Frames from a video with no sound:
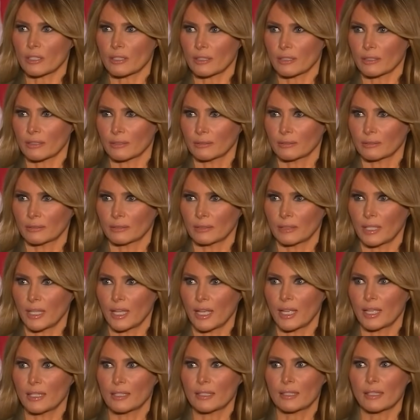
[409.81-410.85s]
she had never
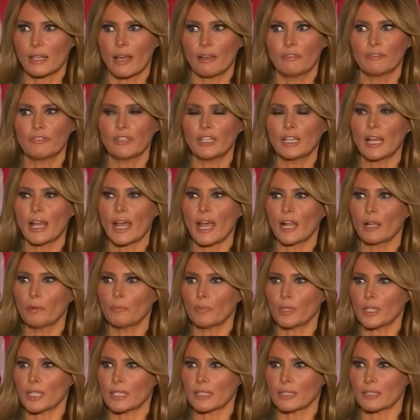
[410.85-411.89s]
sought the limelight in
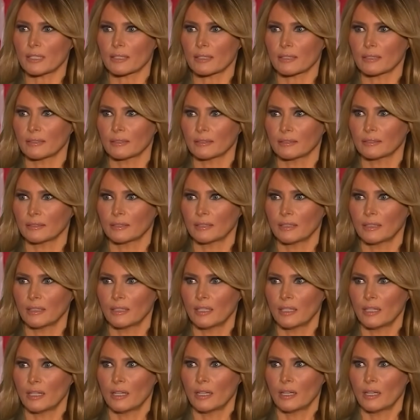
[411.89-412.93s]
this way.
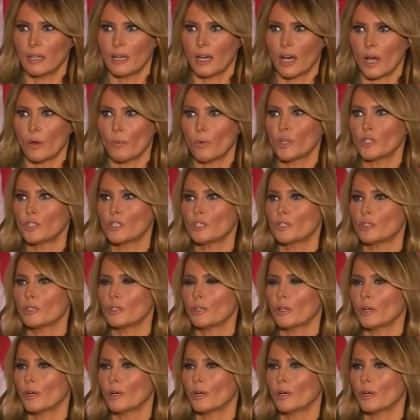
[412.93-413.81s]
Her position as First